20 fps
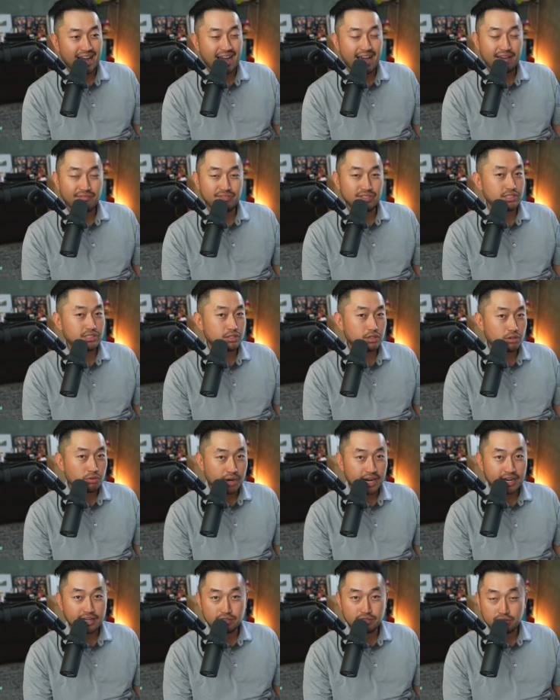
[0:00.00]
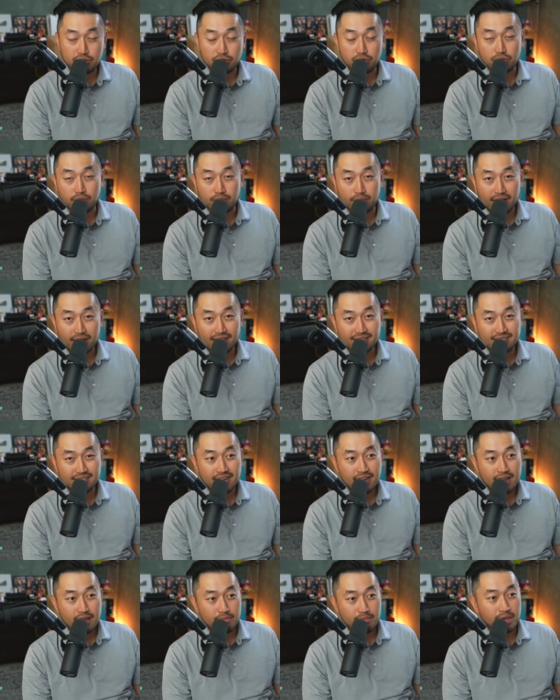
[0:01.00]
not have it degrade too much,
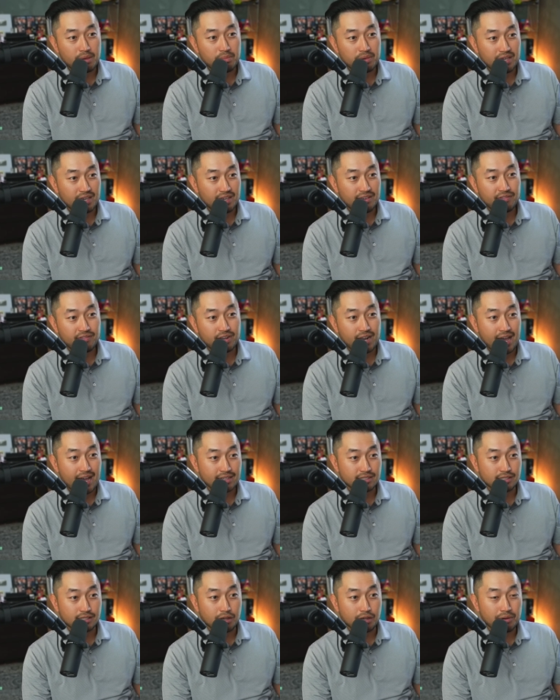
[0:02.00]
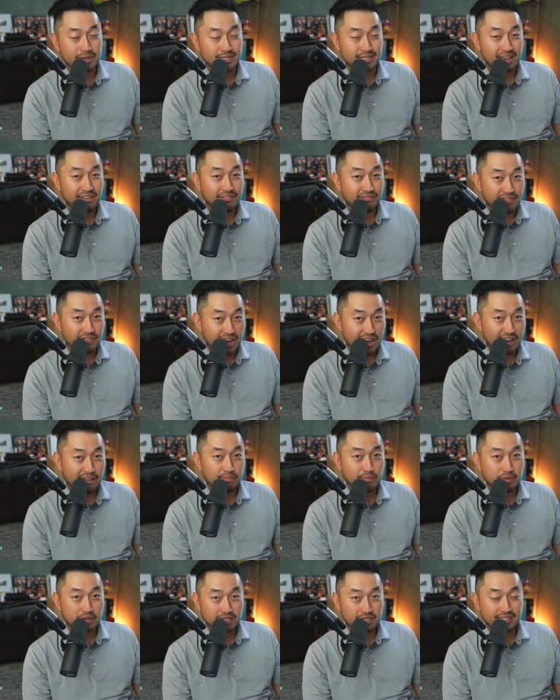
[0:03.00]
maybe even as low as a
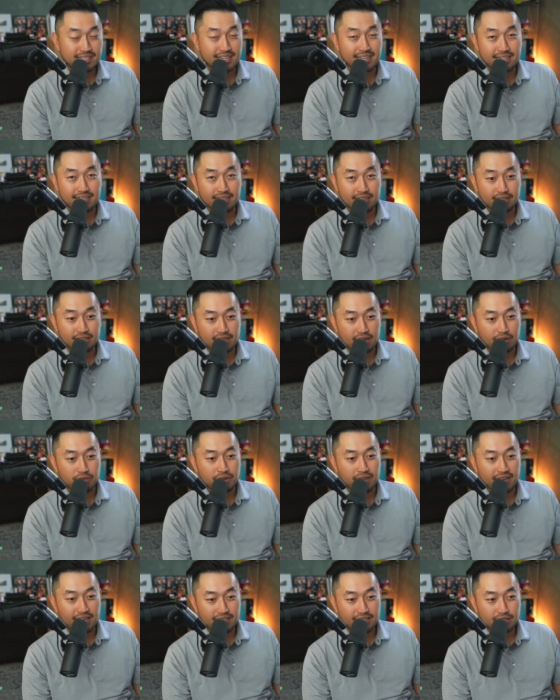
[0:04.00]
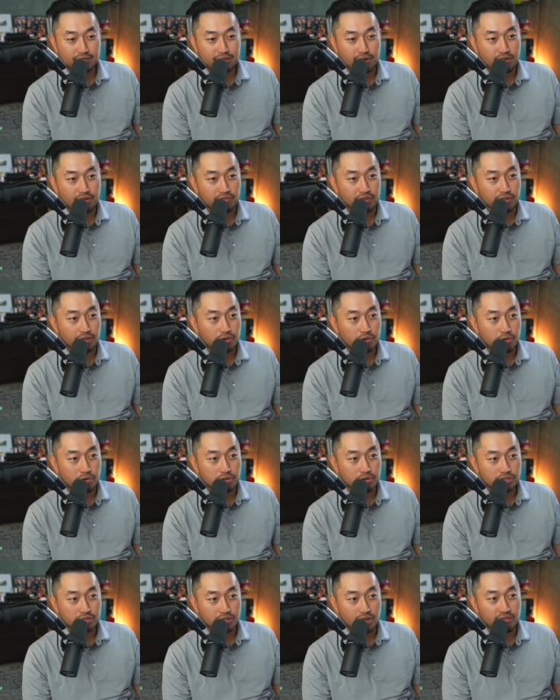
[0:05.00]
5% degradation over the
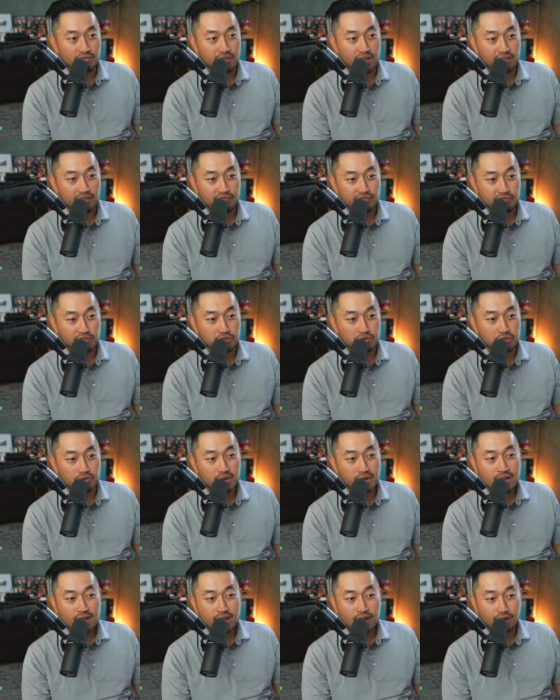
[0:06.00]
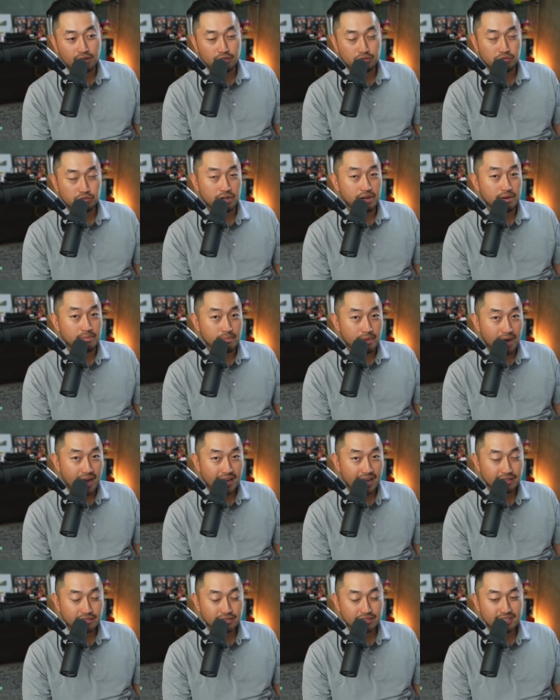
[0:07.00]
course of a few hundred
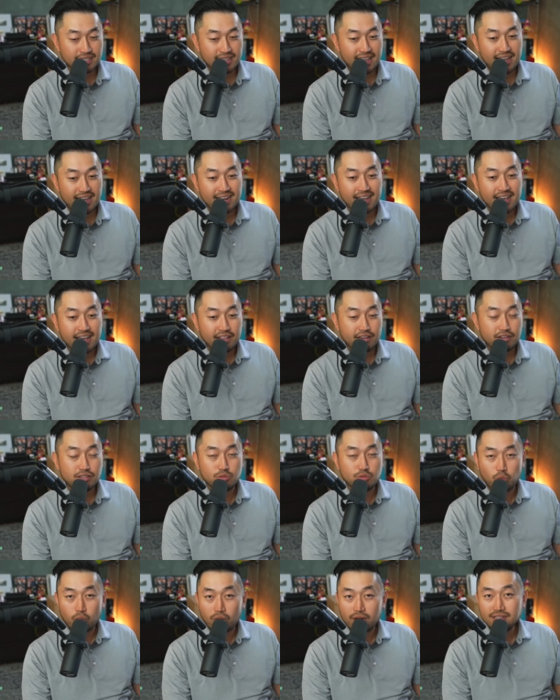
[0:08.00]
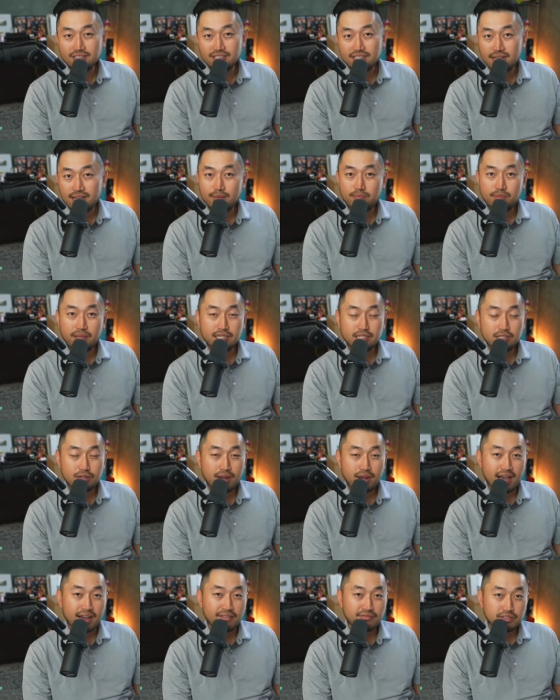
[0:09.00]
miles, then there's one tip that you
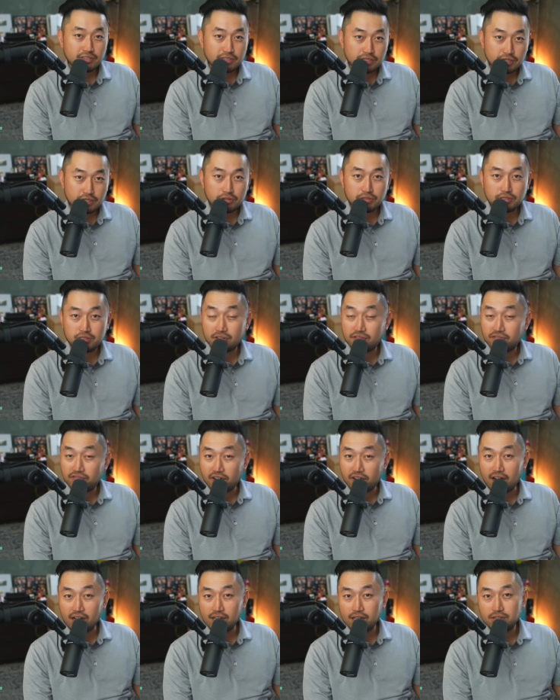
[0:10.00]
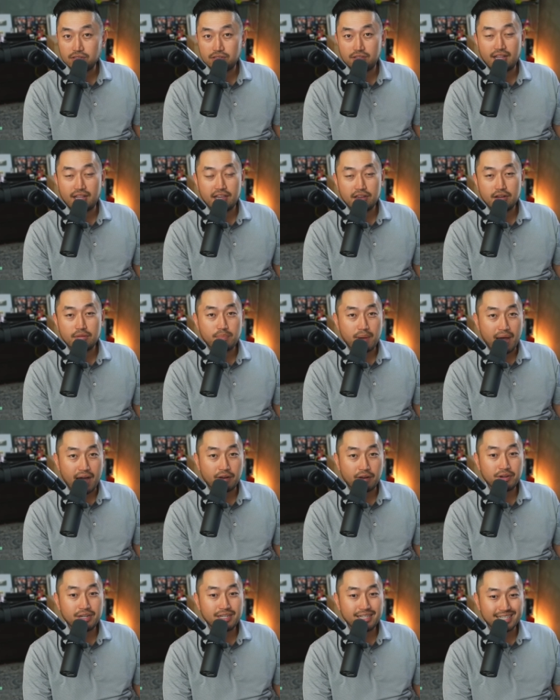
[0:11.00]
have to do to follow so that your
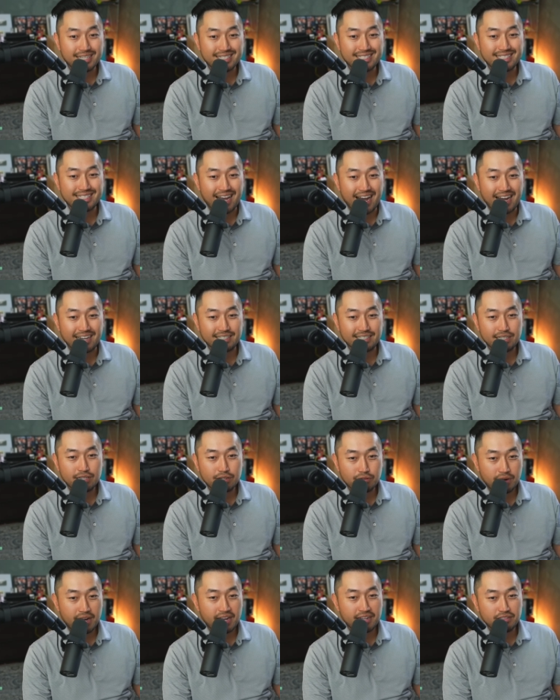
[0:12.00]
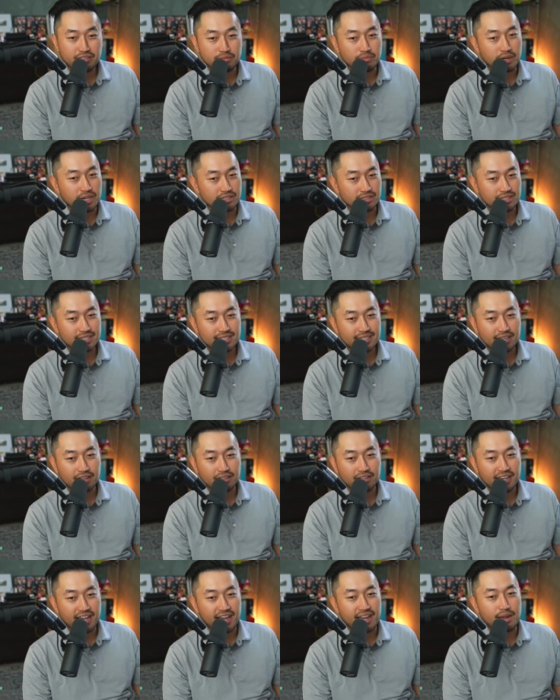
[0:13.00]
battery does not degrade too much. Let's take a
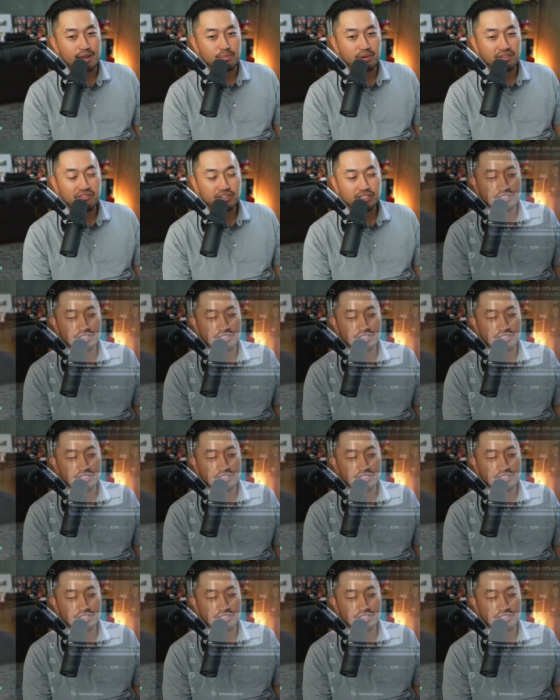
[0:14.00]
look at it. But